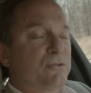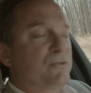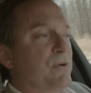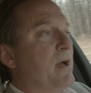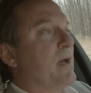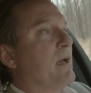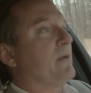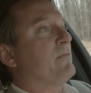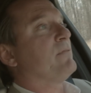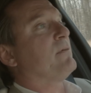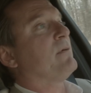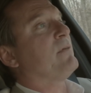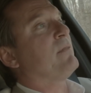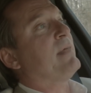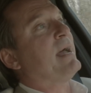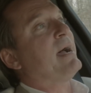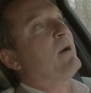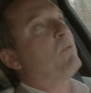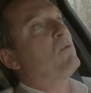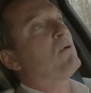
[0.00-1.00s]
drive,
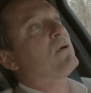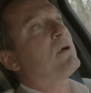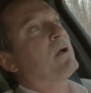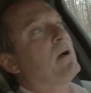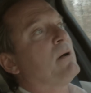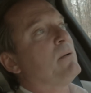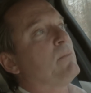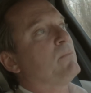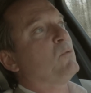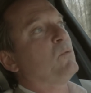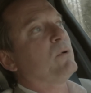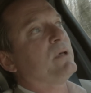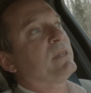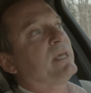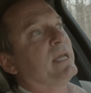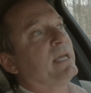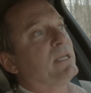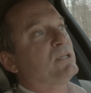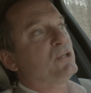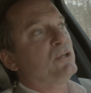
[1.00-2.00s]
that will come with
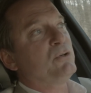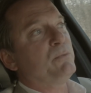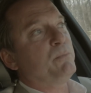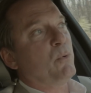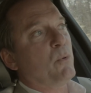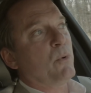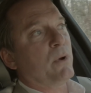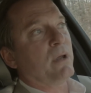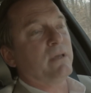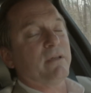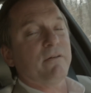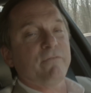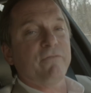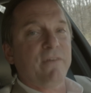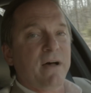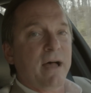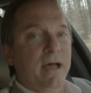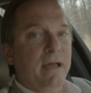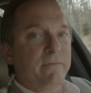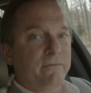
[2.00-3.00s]
a
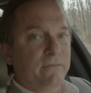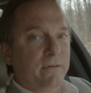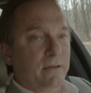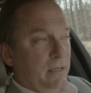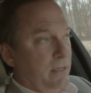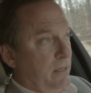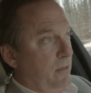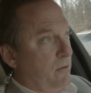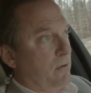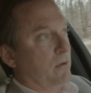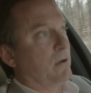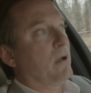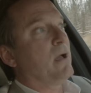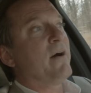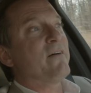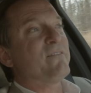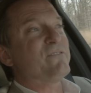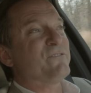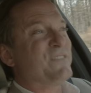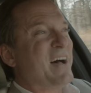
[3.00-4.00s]
2.5-liter
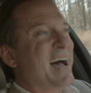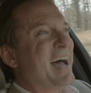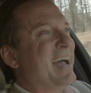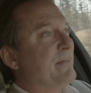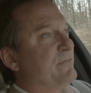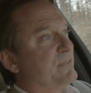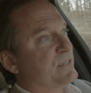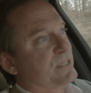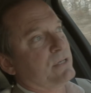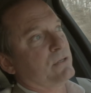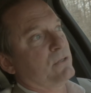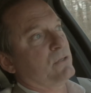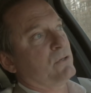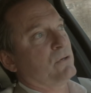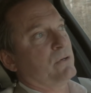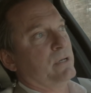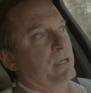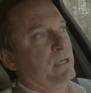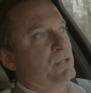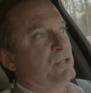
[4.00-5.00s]

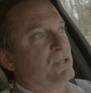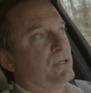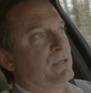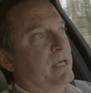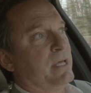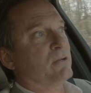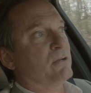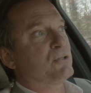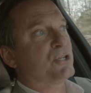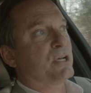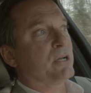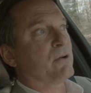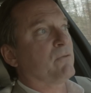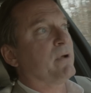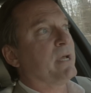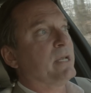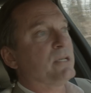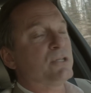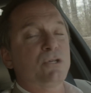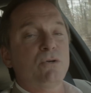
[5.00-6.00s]
5-cylinder engine
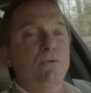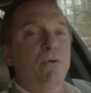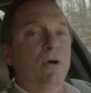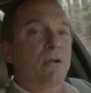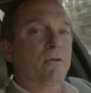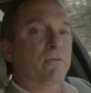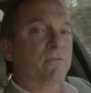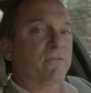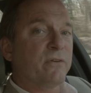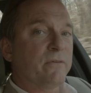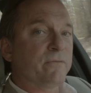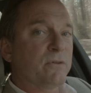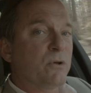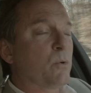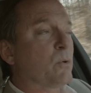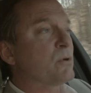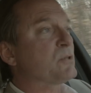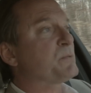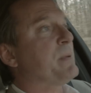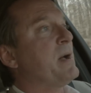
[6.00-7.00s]
generate 250
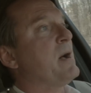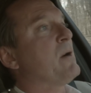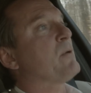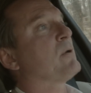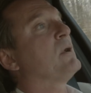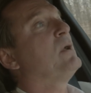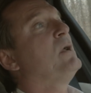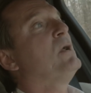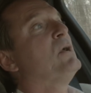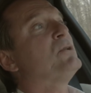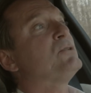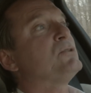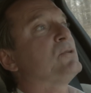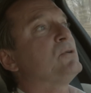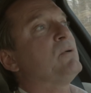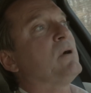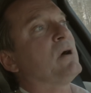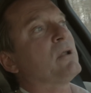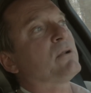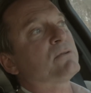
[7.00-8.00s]
horsepower,
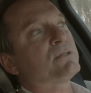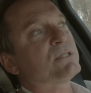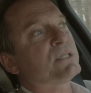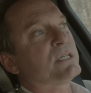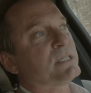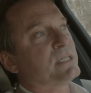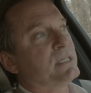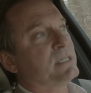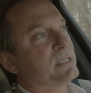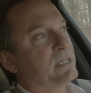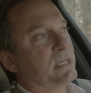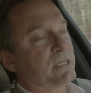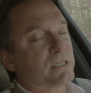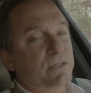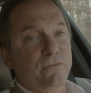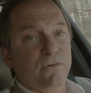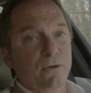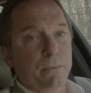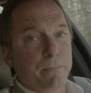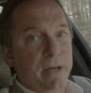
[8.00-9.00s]
266
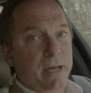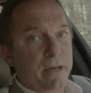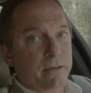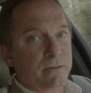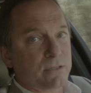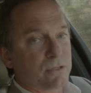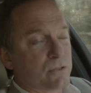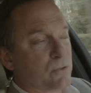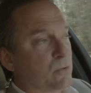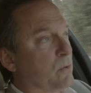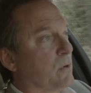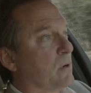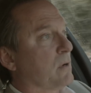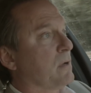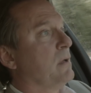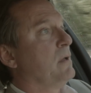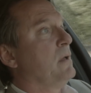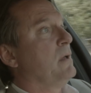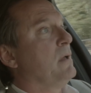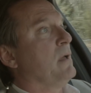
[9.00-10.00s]
foot-pounds of torque.
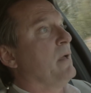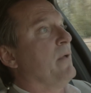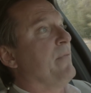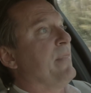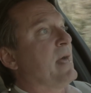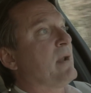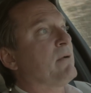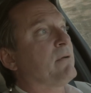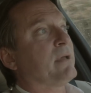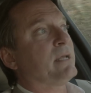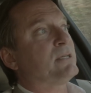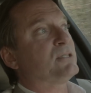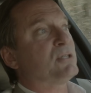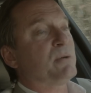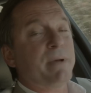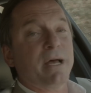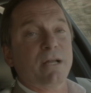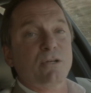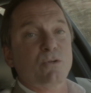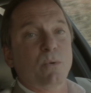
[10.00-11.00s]
And that'll get you
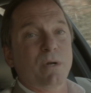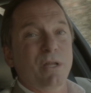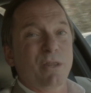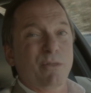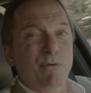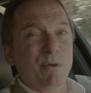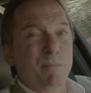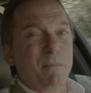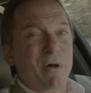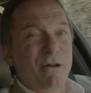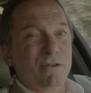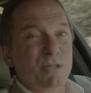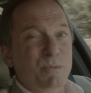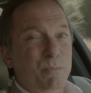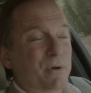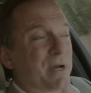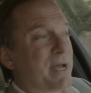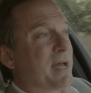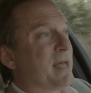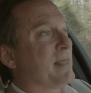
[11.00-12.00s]
about 23 miles
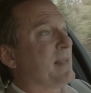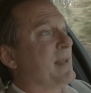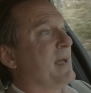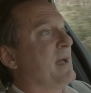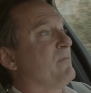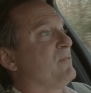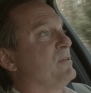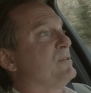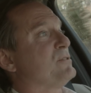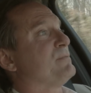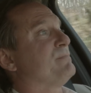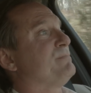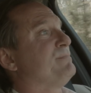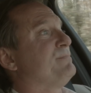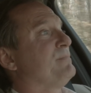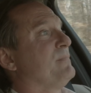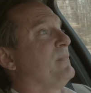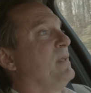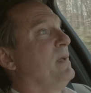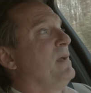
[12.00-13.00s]
per gallon average.
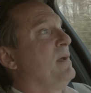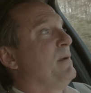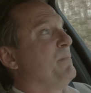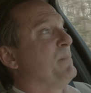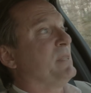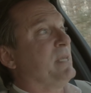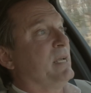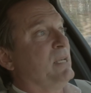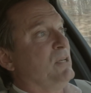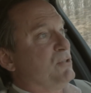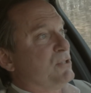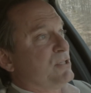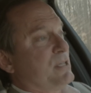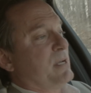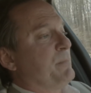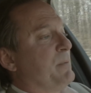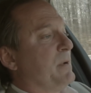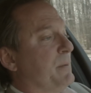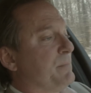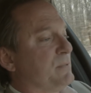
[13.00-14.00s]
But then you
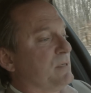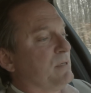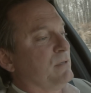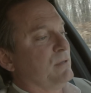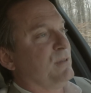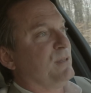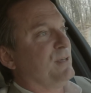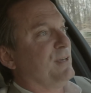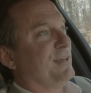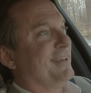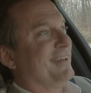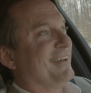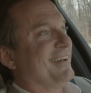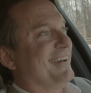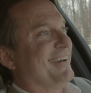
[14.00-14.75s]
step up to the